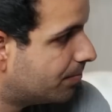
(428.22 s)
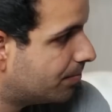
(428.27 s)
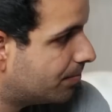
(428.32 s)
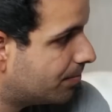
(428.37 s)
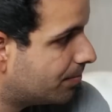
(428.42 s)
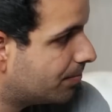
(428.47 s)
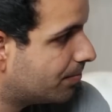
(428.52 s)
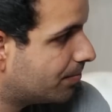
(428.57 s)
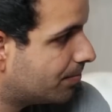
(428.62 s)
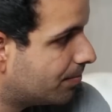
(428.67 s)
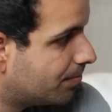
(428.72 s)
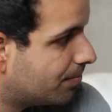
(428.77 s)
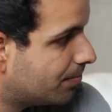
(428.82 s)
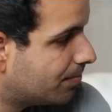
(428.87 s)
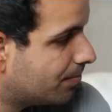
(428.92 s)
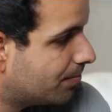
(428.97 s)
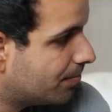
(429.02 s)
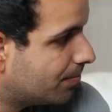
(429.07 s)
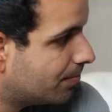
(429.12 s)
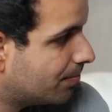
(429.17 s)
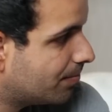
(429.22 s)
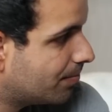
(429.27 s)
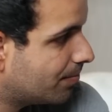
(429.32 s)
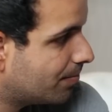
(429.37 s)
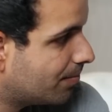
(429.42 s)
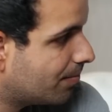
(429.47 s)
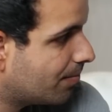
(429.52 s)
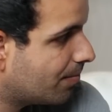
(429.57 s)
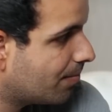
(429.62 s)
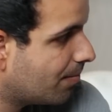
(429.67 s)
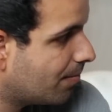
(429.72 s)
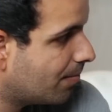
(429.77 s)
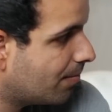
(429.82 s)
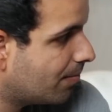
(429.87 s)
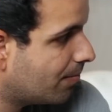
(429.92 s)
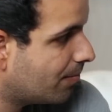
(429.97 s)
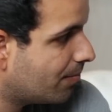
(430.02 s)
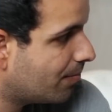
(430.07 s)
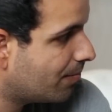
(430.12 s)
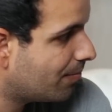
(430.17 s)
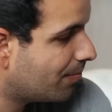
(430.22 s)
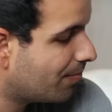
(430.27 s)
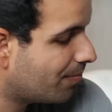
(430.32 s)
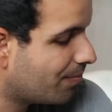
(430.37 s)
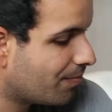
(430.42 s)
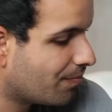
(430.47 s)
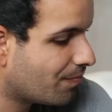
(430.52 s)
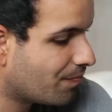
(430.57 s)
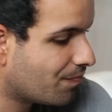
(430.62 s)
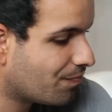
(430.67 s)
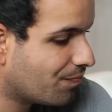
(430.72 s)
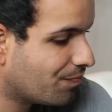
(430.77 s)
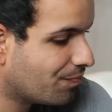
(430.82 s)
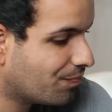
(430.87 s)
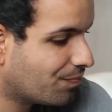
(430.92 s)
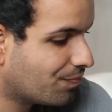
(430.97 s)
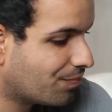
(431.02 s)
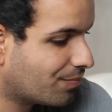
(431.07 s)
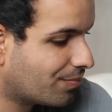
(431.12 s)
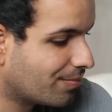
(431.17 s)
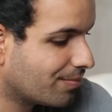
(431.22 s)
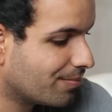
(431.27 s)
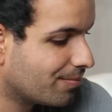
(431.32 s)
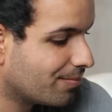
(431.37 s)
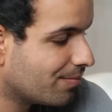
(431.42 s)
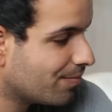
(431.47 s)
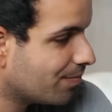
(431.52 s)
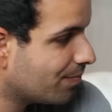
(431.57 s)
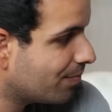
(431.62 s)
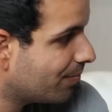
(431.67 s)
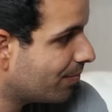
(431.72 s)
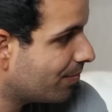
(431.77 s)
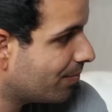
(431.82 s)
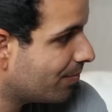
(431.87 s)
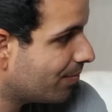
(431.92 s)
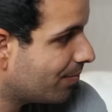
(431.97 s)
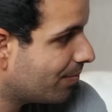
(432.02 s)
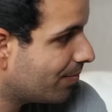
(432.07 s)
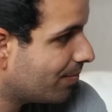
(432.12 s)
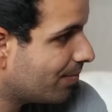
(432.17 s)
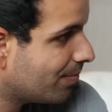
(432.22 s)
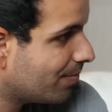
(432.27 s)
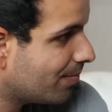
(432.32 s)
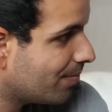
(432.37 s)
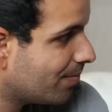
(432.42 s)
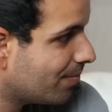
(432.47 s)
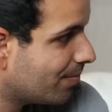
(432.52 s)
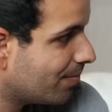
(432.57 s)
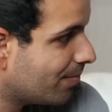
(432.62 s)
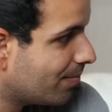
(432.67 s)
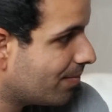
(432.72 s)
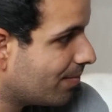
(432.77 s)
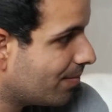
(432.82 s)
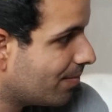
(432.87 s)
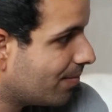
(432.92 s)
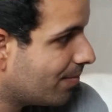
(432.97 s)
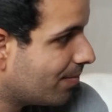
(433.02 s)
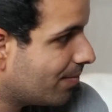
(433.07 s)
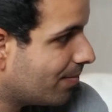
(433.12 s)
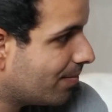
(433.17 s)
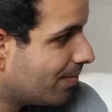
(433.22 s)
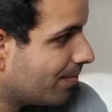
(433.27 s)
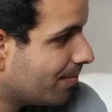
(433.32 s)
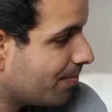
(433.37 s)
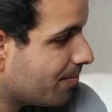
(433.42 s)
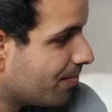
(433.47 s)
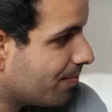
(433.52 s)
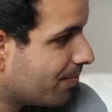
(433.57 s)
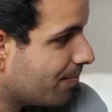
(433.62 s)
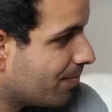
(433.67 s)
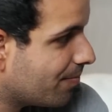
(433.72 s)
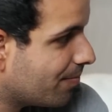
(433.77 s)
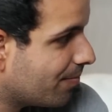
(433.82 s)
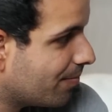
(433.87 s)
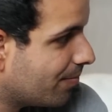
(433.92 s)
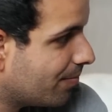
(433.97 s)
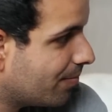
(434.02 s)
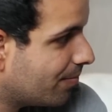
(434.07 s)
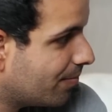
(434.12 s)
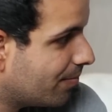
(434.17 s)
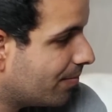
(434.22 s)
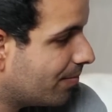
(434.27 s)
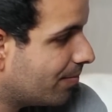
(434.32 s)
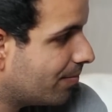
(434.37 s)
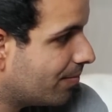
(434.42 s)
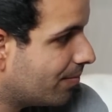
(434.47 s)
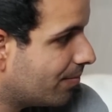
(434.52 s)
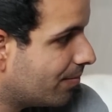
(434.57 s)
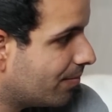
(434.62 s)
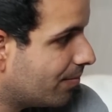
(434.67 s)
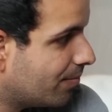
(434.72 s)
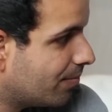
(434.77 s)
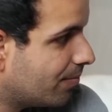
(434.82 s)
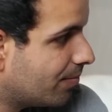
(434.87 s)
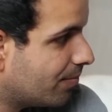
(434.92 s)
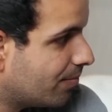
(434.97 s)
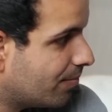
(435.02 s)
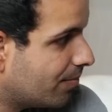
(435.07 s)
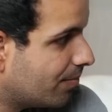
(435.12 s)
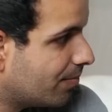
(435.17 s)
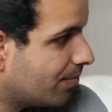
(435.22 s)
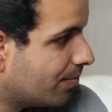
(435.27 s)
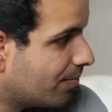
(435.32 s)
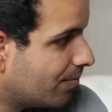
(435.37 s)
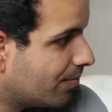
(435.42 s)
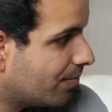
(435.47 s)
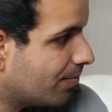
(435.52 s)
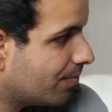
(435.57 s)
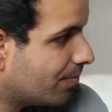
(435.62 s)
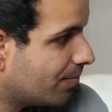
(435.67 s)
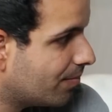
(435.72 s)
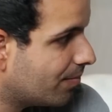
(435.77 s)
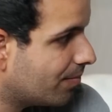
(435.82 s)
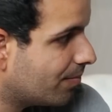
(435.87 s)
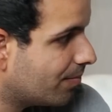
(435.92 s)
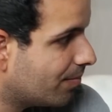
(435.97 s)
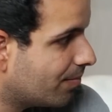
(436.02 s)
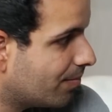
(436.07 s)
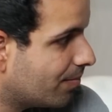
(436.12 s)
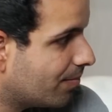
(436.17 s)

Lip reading: (silent)